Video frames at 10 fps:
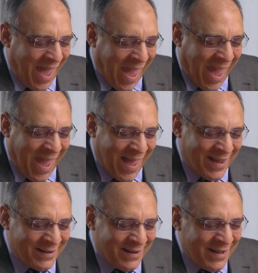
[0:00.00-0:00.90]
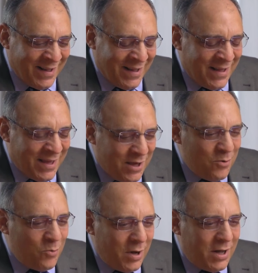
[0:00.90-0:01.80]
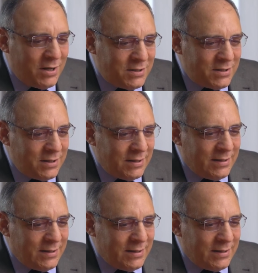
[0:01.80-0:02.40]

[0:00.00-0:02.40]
and he was